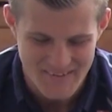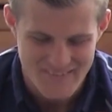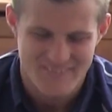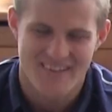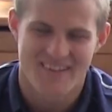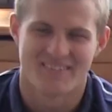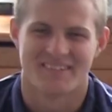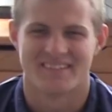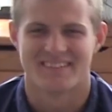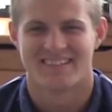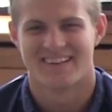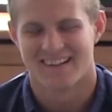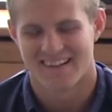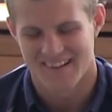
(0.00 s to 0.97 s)
my favorite?
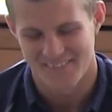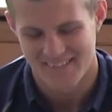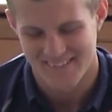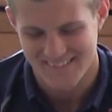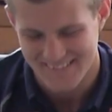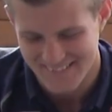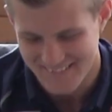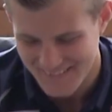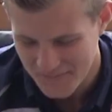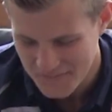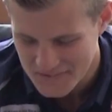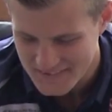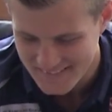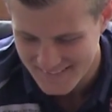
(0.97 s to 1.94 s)
Yeah, I mean,
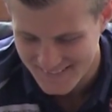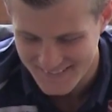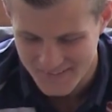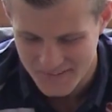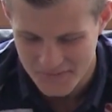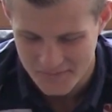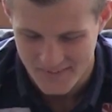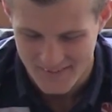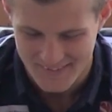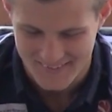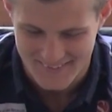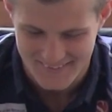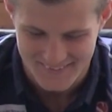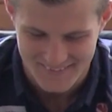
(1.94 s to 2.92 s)
obviously I know my
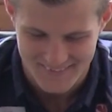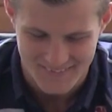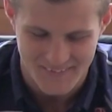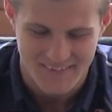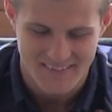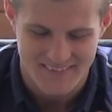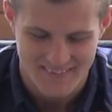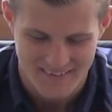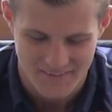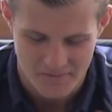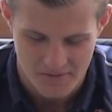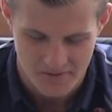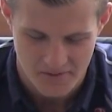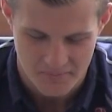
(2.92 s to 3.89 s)
the Swedish
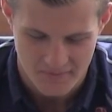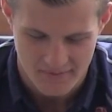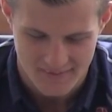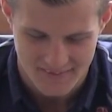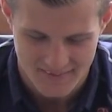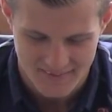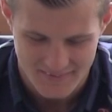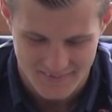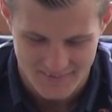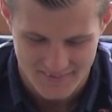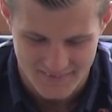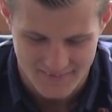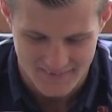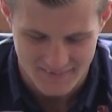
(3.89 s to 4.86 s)
team around me
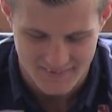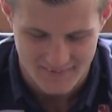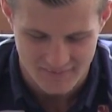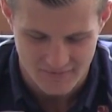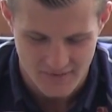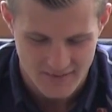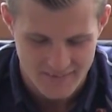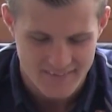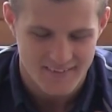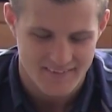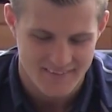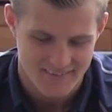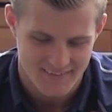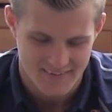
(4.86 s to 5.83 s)
uh, in
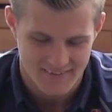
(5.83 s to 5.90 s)
Viasat.